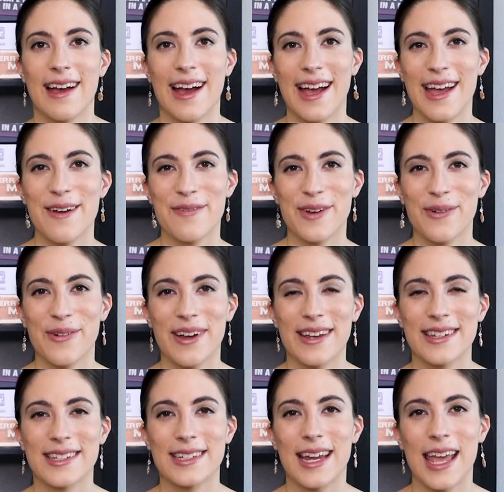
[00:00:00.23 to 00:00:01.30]
Hi
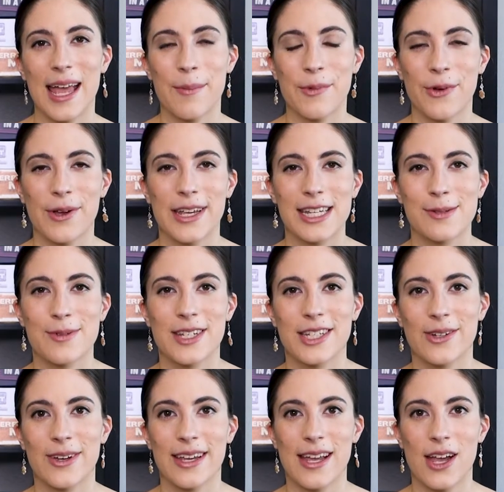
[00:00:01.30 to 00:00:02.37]
everyone, today I'm going to be
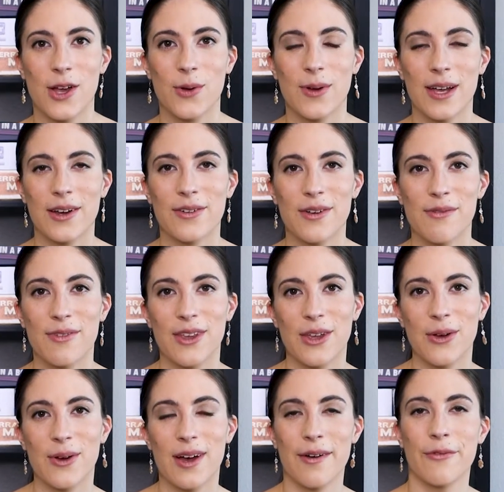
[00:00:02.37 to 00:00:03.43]
doing a quick
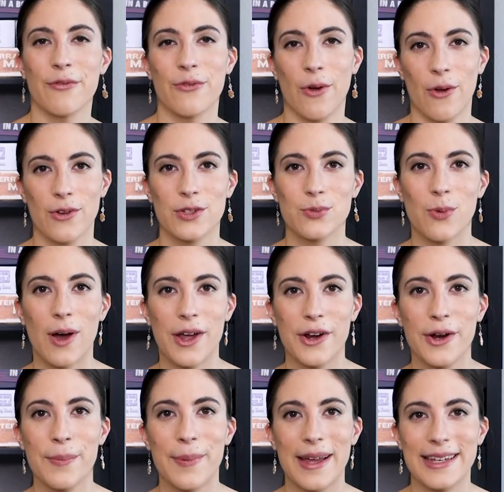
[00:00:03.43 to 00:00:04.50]
review of
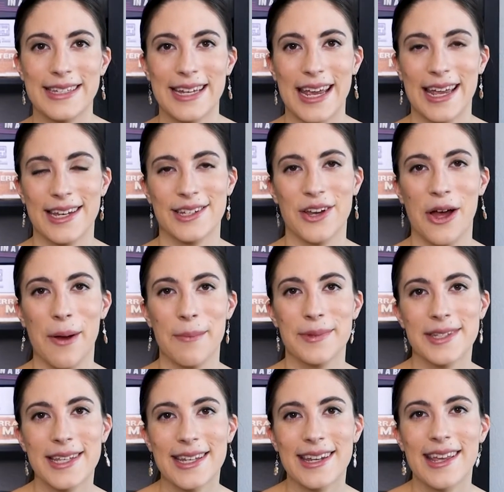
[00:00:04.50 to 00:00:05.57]
Rosewater by Tade
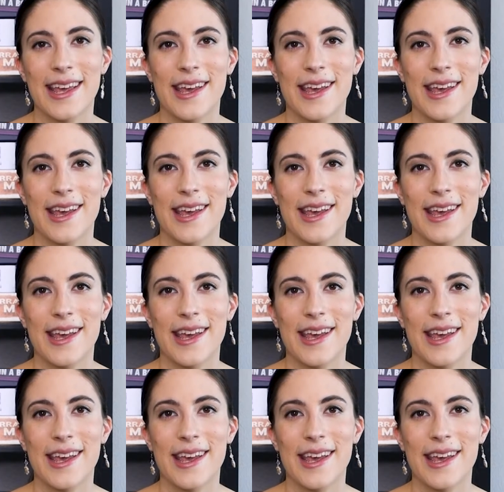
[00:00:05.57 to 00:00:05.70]
Thompson.